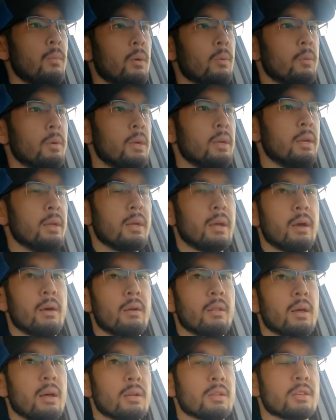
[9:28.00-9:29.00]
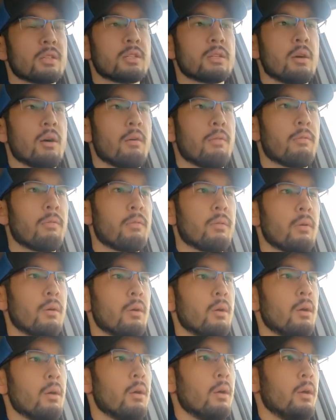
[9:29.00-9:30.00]
we need to carry a lot of stuff.
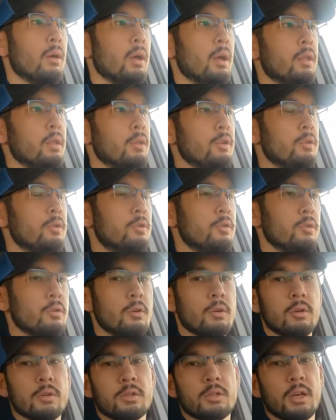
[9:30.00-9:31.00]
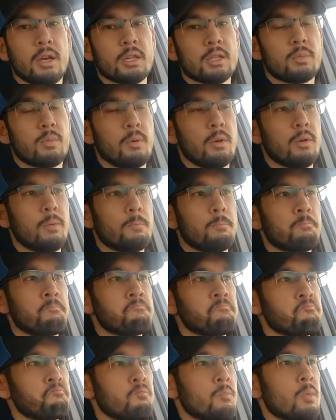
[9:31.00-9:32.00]
And then you do your assessment.
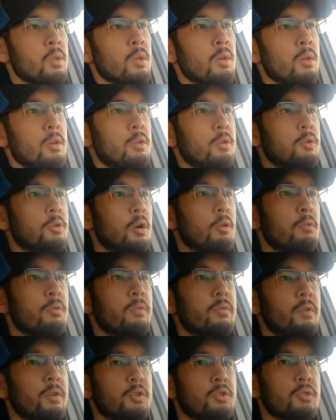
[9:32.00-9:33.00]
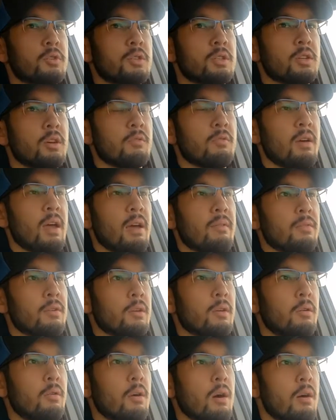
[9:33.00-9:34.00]
You don't envision yourself having
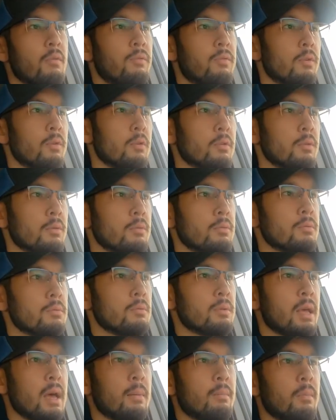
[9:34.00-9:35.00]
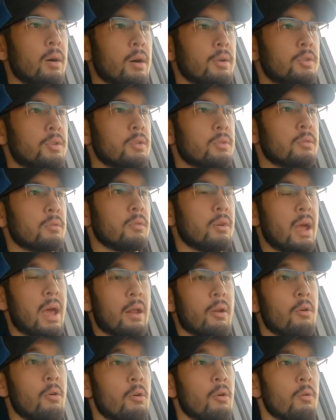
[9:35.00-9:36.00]
to go off-road that much or
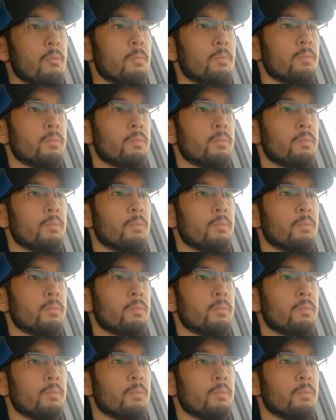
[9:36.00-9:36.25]
at all.